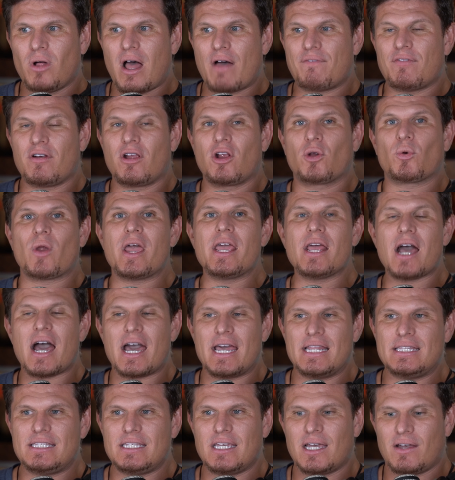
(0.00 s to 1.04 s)
will have a great
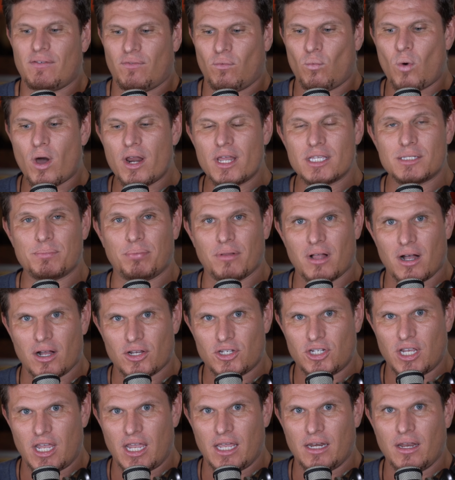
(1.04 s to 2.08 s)
idea of what is
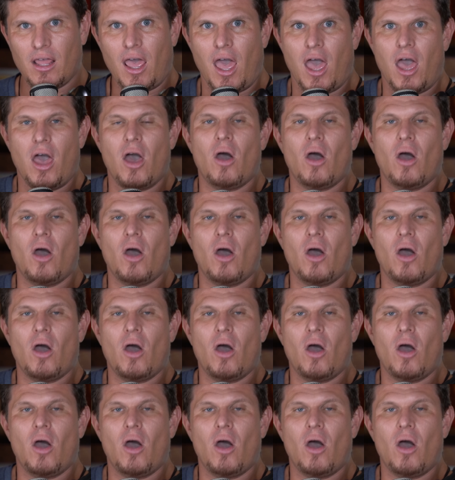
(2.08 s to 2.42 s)
blockchain,